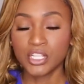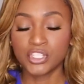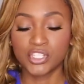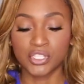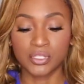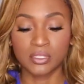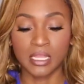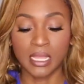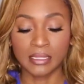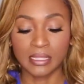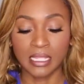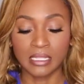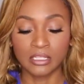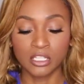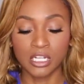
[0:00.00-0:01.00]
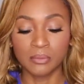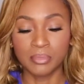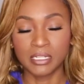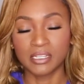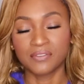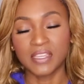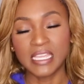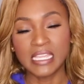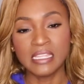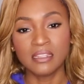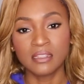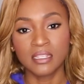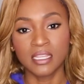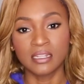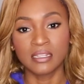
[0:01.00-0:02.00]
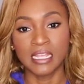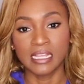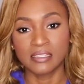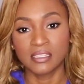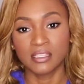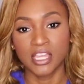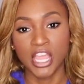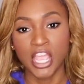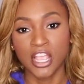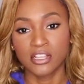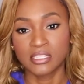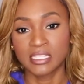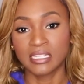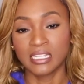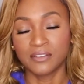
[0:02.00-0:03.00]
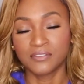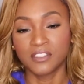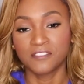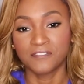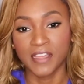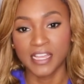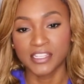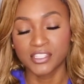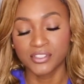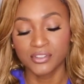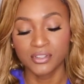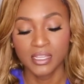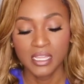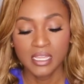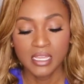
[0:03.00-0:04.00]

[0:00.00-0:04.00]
just so that that little bit of heat could get to the hair to lift it faster.